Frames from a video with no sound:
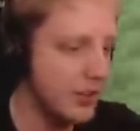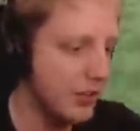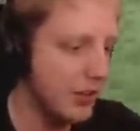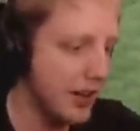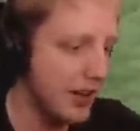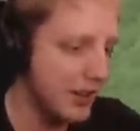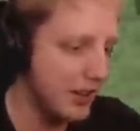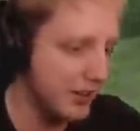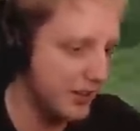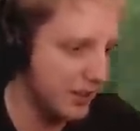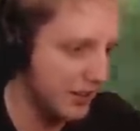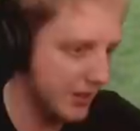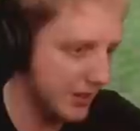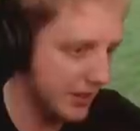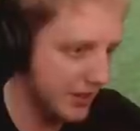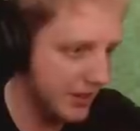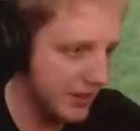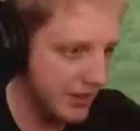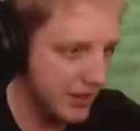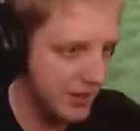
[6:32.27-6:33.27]
Waited distracted. Until
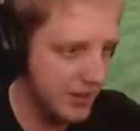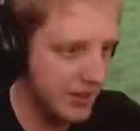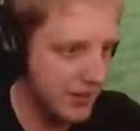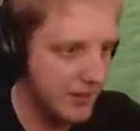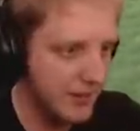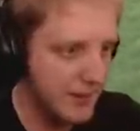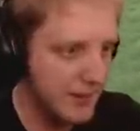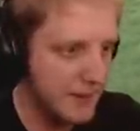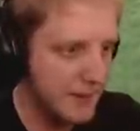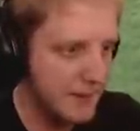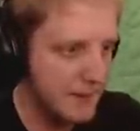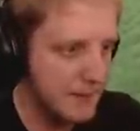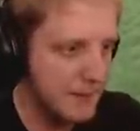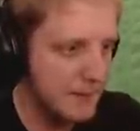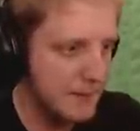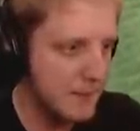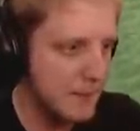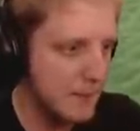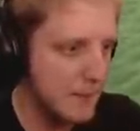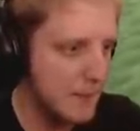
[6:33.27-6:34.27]
after the fight.
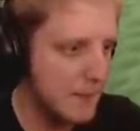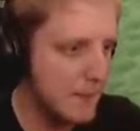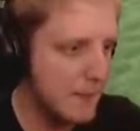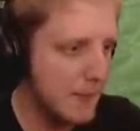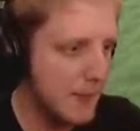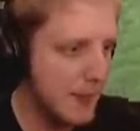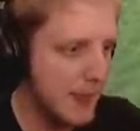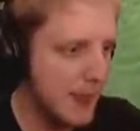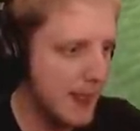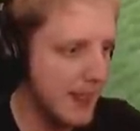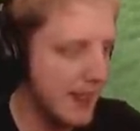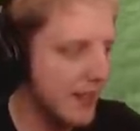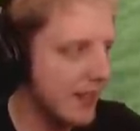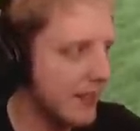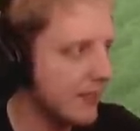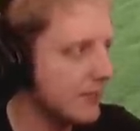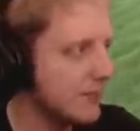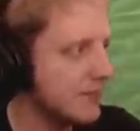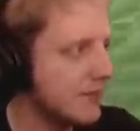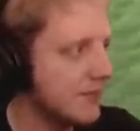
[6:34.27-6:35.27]
Eleven
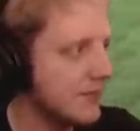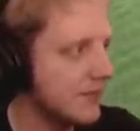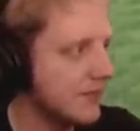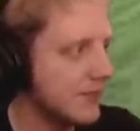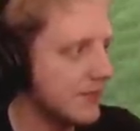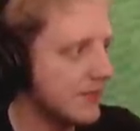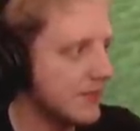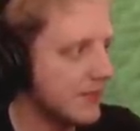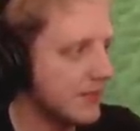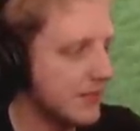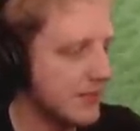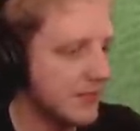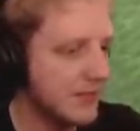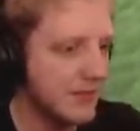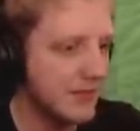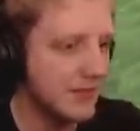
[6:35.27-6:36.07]
months subversary.